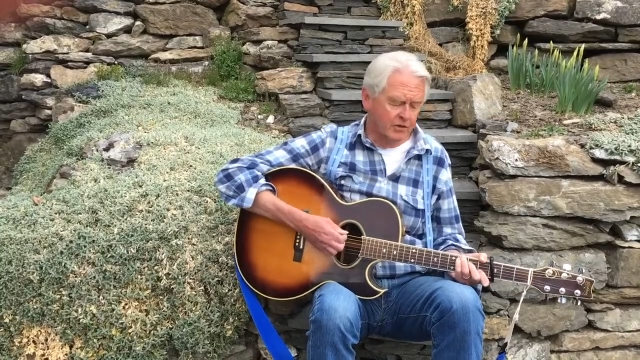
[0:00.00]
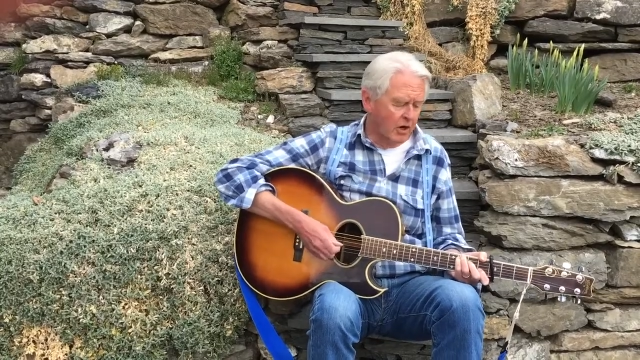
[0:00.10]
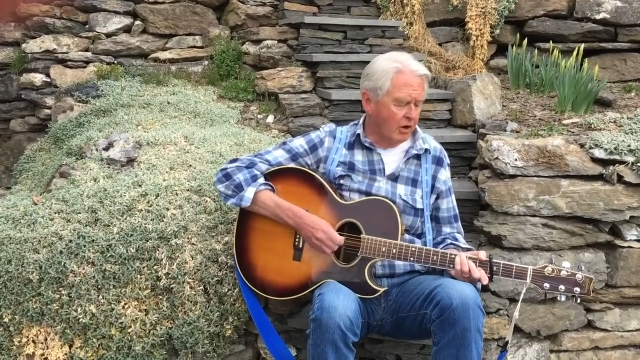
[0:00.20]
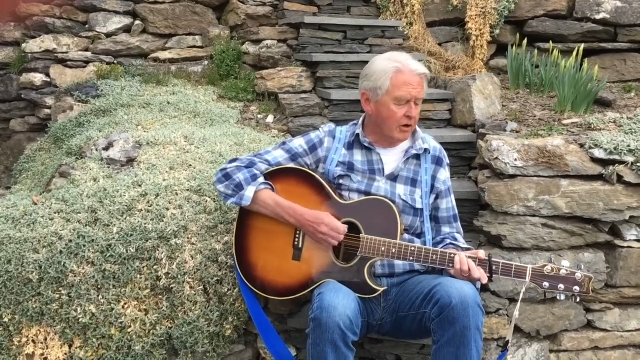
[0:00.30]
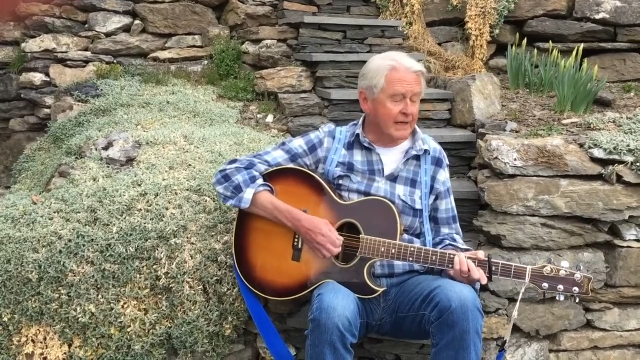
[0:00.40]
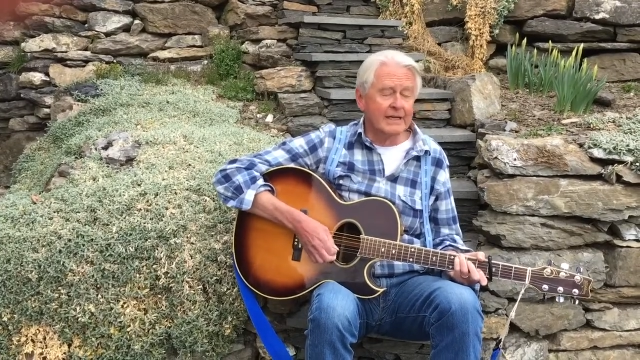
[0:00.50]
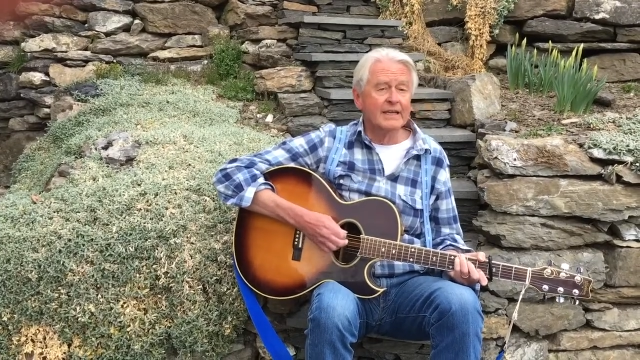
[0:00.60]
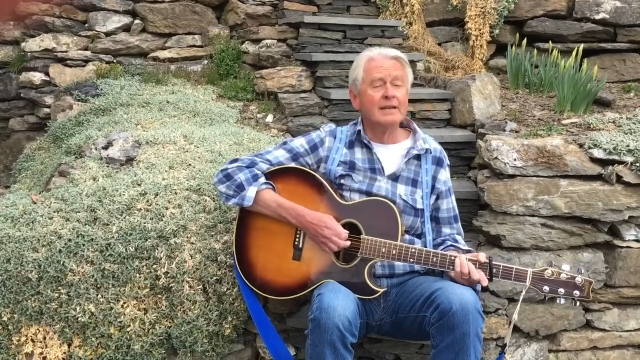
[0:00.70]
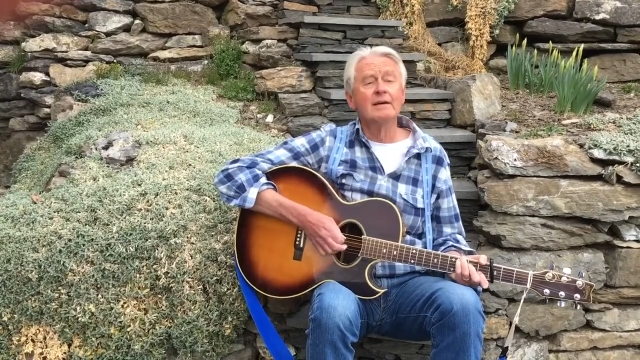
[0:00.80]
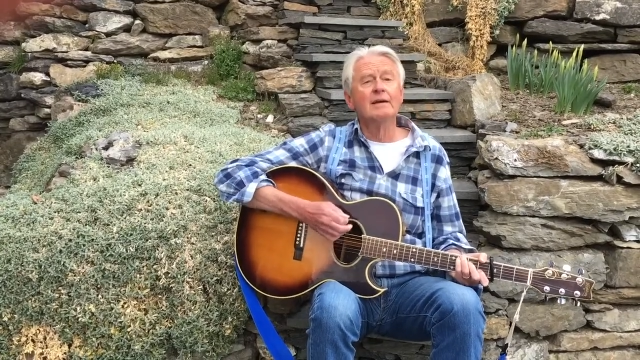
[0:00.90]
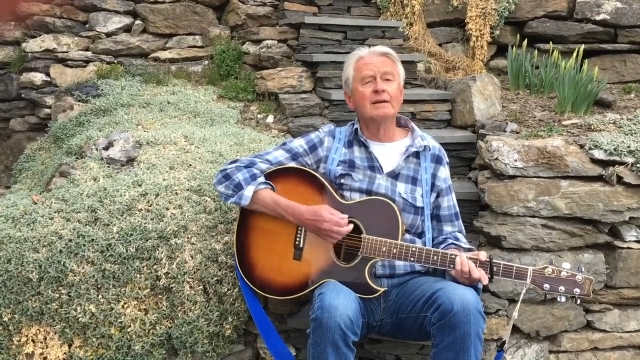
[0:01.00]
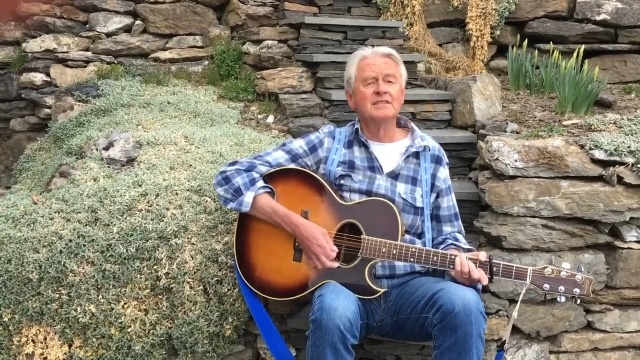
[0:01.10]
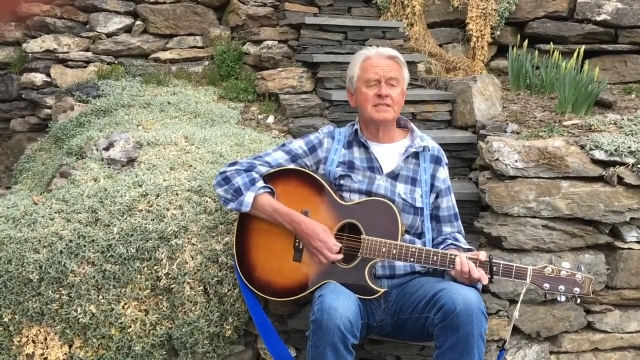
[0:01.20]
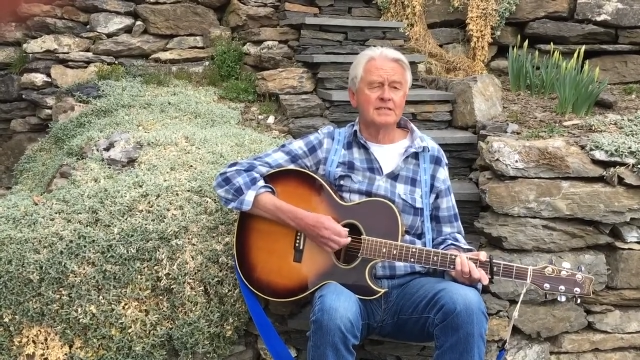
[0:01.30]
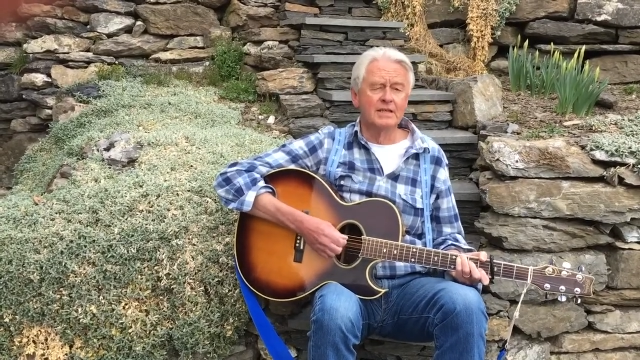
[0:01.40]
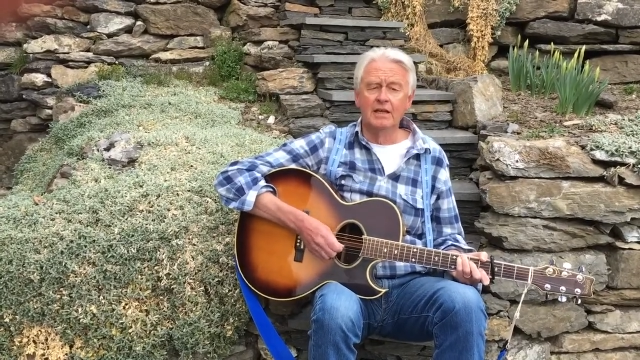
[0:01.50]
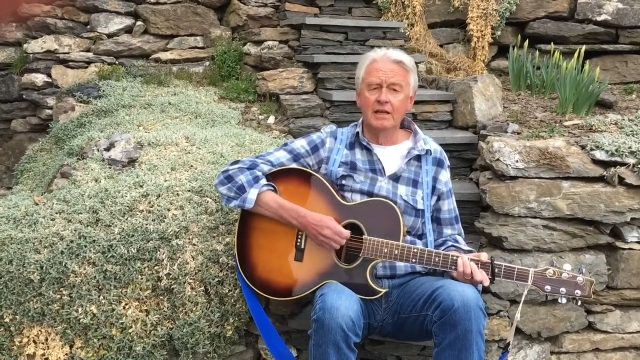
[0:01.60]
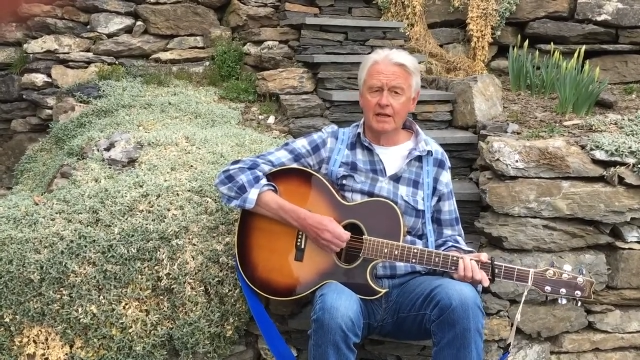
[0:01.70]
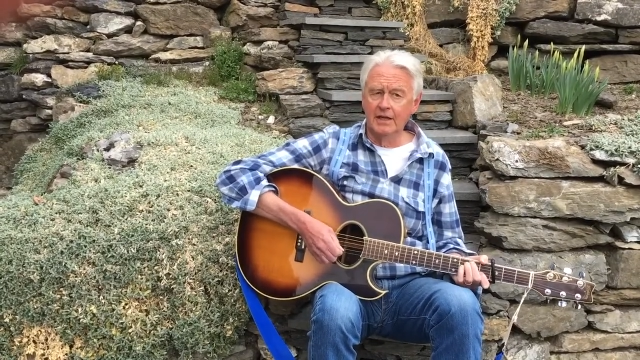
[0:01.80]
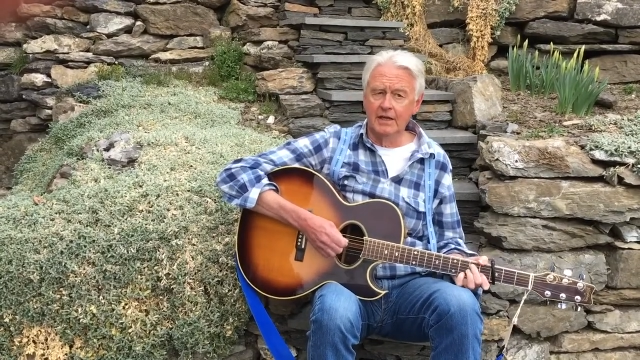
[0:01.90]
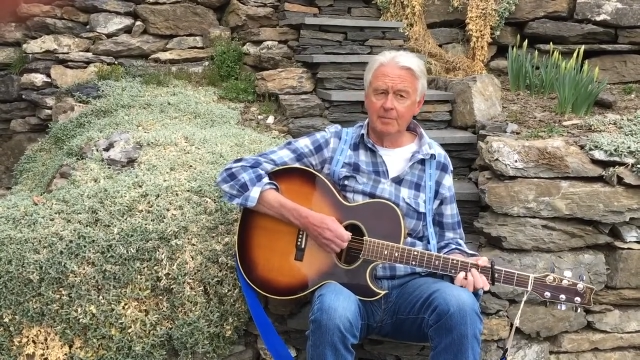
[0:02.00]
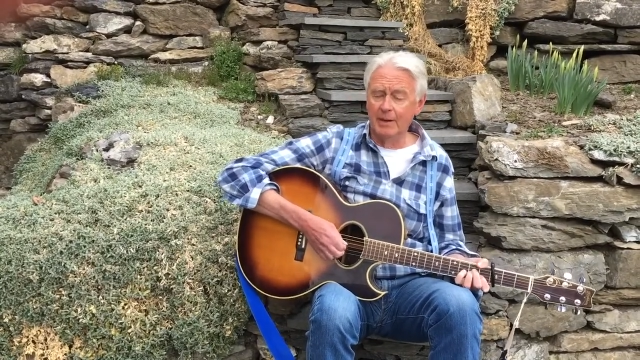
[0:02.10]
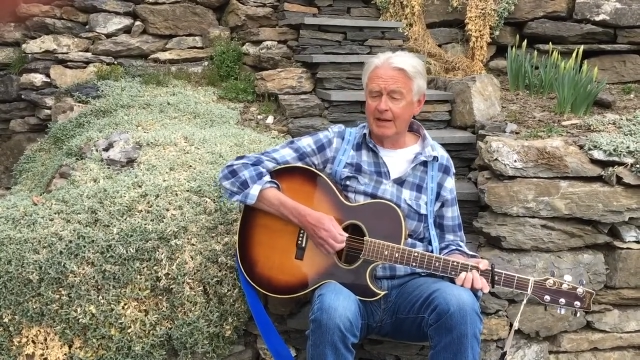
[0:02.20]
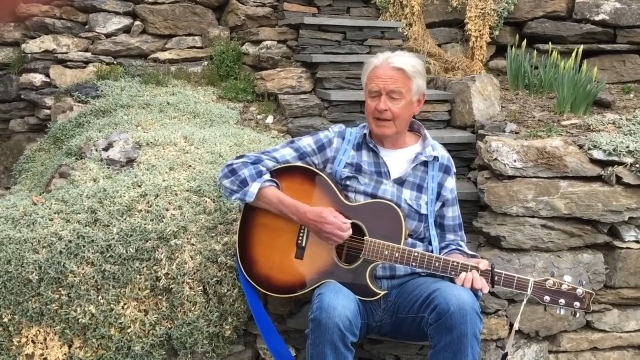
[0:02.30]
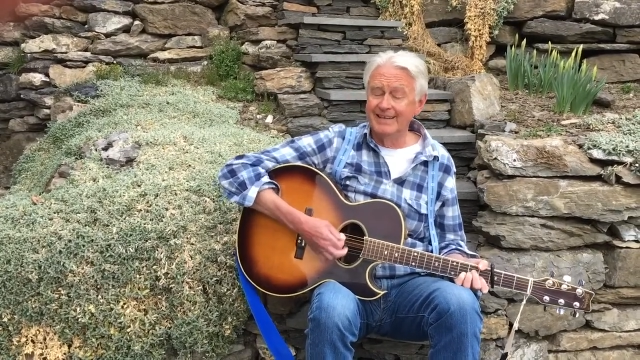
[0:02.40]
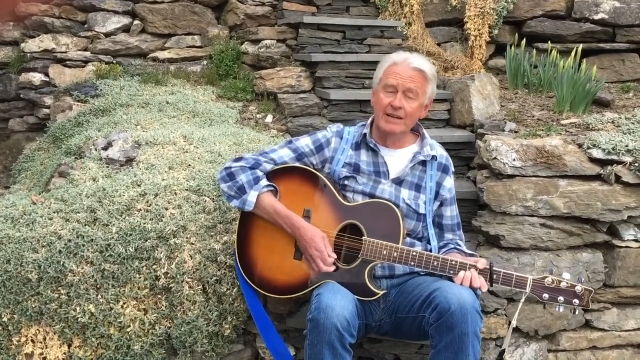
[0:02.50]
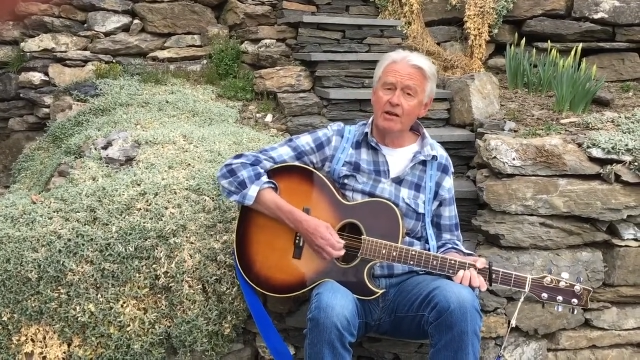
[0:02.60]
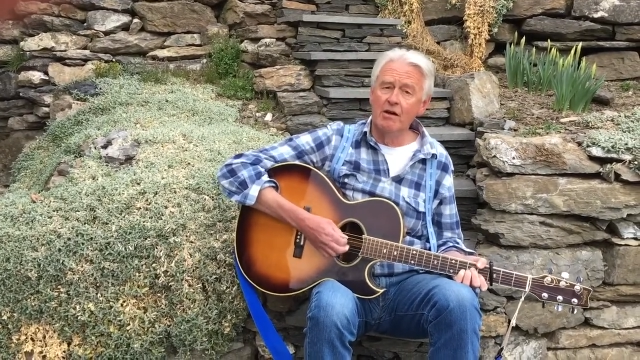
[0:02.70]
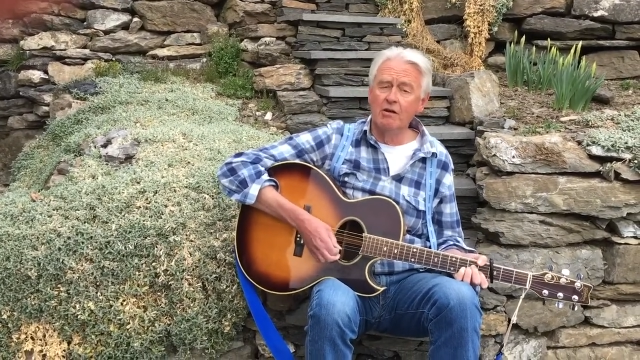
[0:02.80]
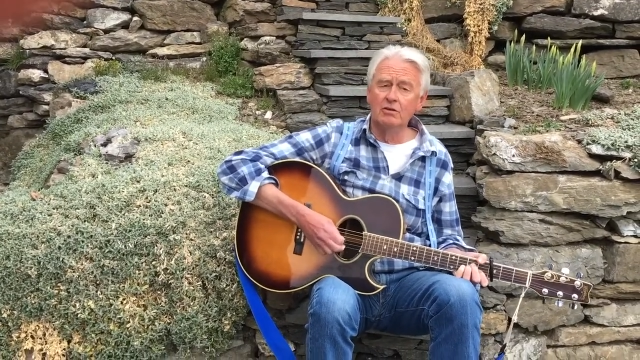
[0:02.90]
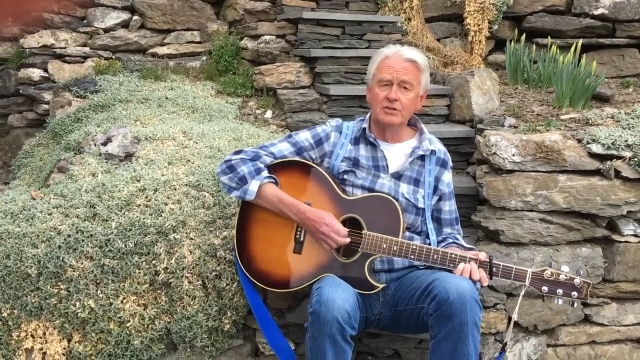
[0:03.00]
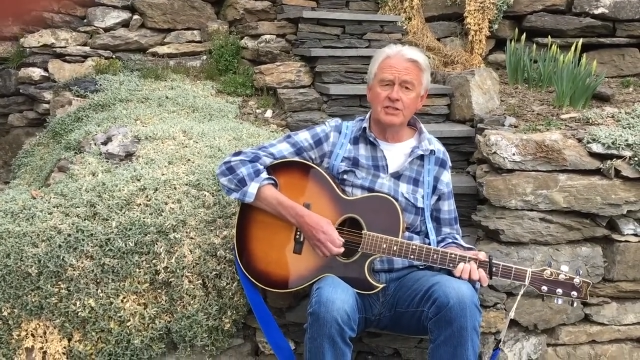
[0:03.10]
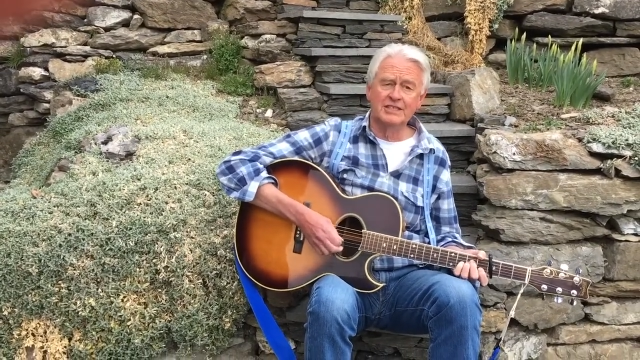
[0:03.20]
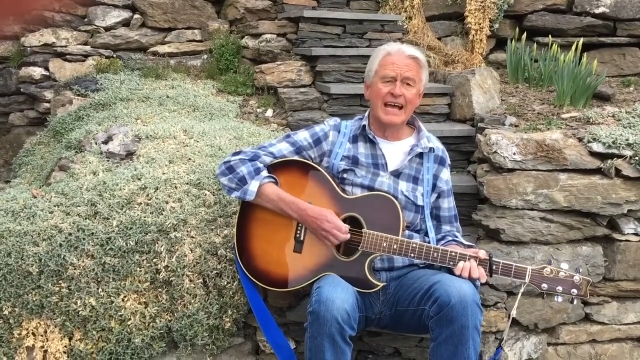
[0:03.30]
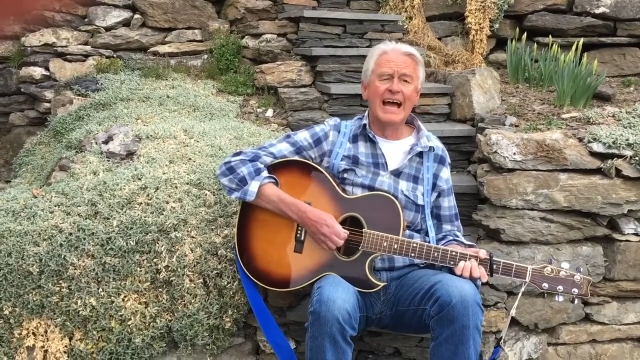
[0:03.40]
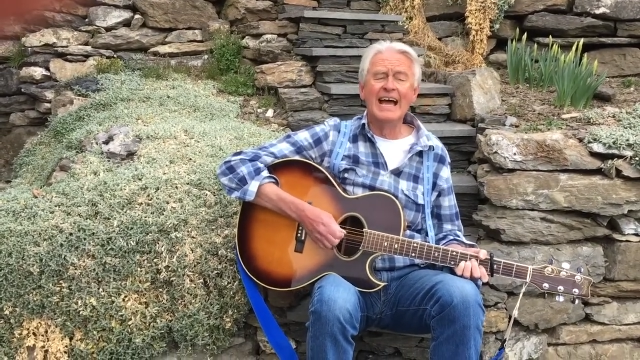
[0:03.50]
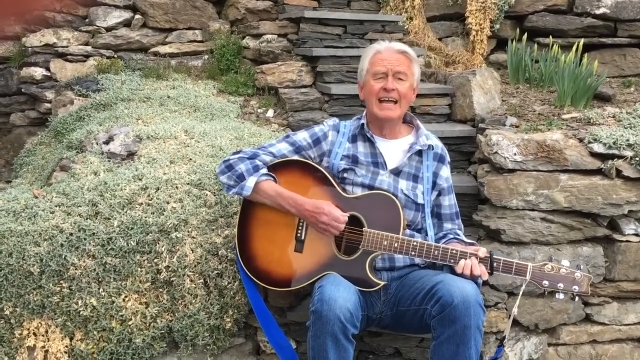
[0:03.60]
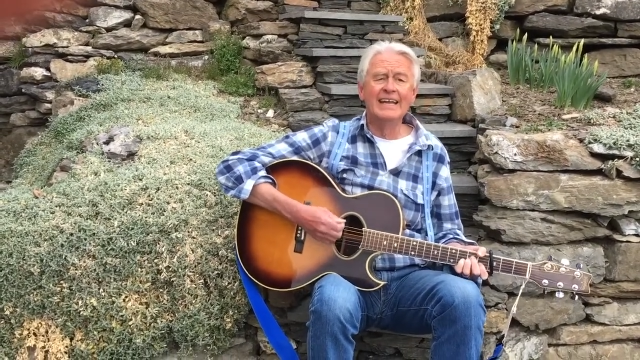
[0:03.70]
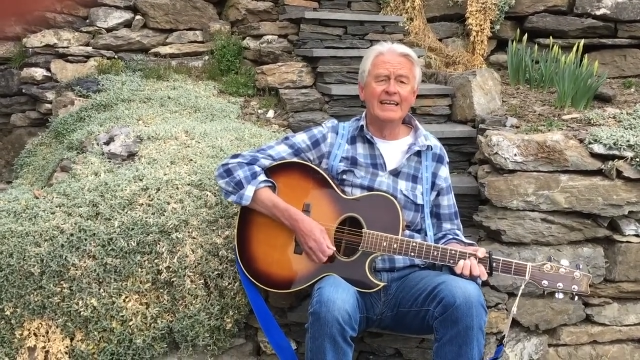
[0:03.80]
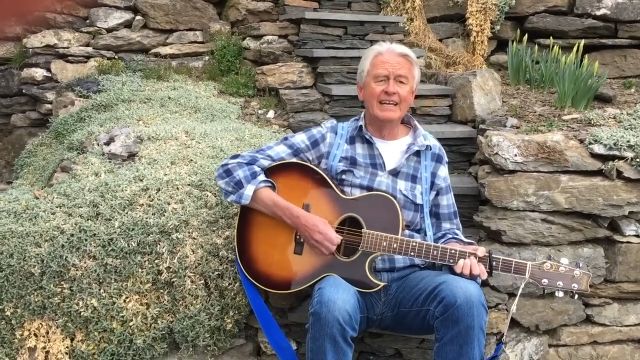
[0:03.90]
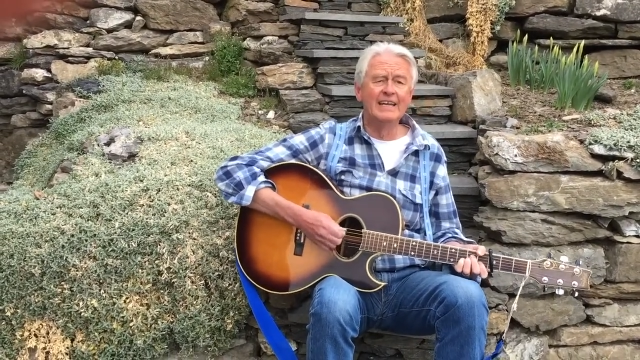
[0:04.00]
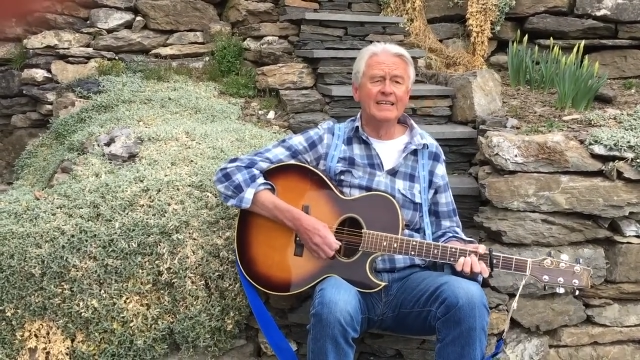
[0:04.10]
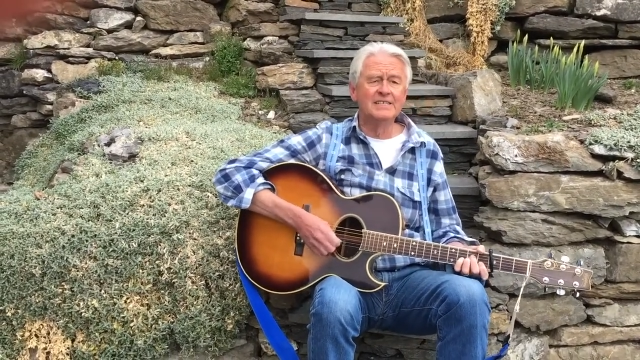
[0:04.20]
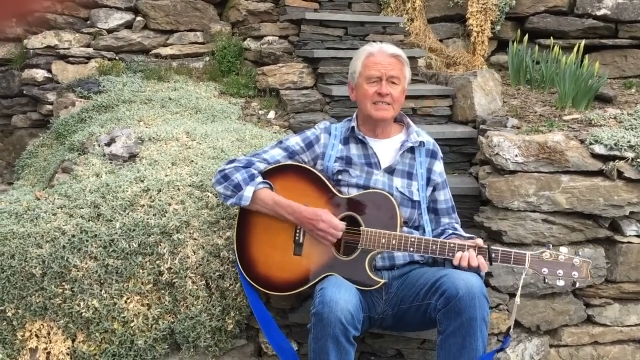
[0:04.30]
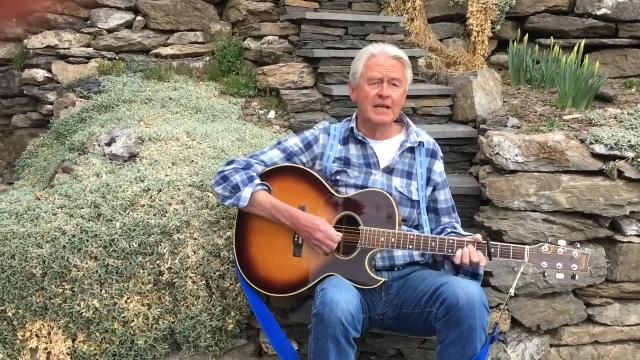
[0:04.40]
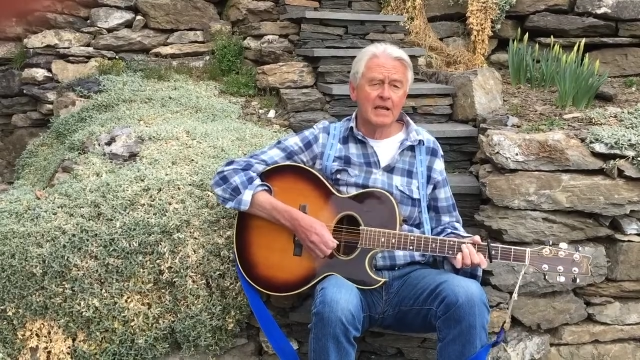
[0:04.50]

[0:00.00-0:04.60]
Dark and dusty, painted on the skies,